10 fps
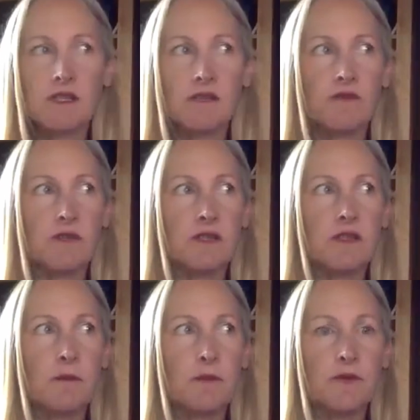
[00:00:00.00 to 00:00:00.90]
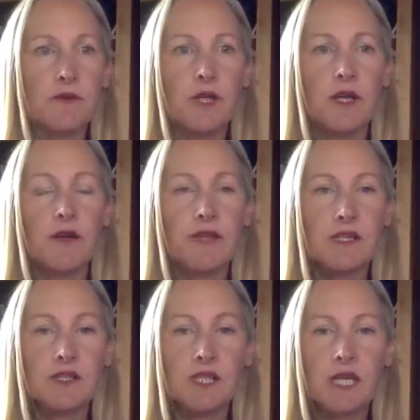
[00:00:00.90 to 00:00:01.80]
So, for example, the
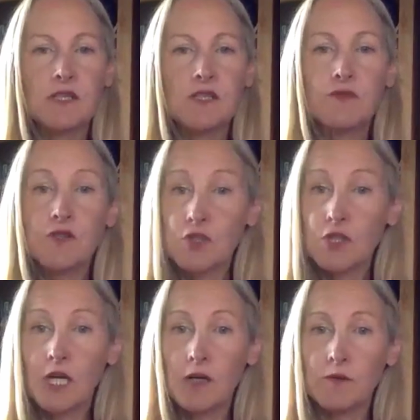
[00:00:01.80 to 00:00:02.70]
exchange of sugar,